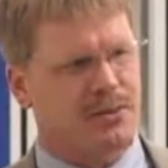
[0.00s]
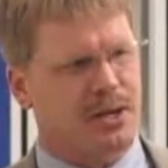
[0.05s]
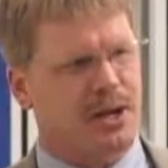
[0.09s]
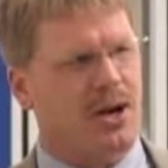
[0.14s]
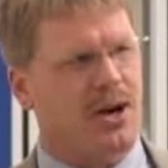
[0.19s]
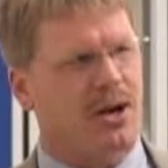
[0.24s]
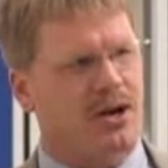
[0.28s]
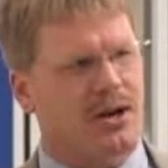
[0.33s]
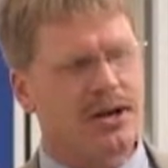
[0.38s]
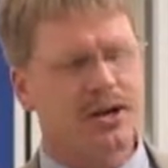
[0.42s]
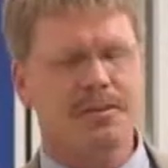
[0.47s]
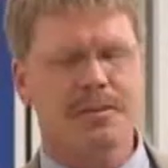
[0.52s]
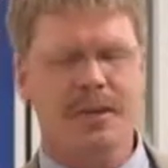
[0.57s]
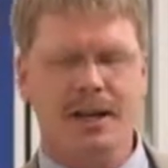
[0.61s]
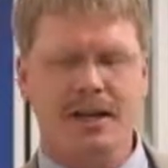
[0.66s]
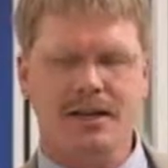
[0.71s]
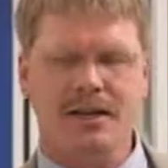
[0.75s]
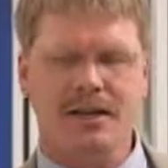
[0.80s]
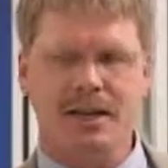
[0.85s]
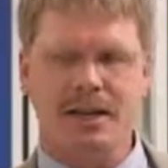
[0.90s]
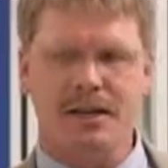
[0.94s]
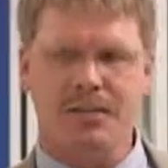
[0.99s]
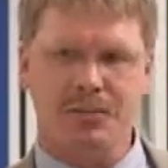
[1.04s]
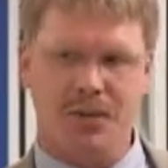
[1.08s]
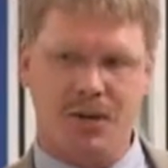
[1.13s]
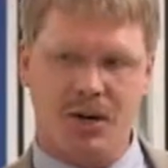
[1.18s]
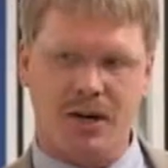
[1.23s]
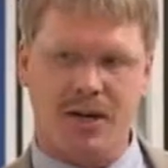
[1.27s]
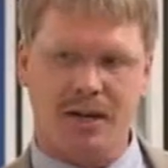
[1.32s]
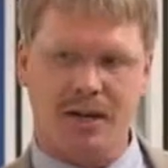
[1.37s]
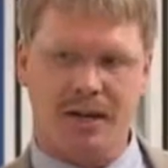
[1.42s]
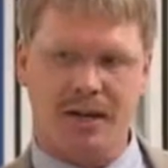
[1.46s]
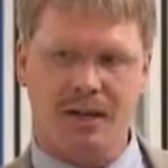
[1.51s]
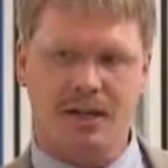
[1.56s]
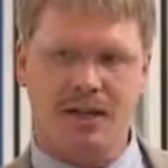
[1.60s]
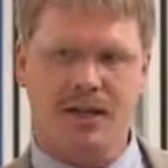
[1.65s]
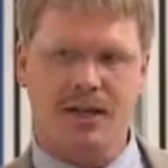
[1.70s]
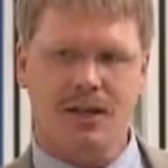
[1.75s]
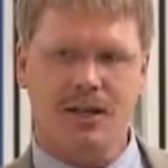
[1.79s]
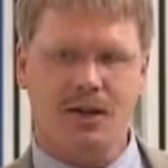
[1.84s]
we are going to maintain parking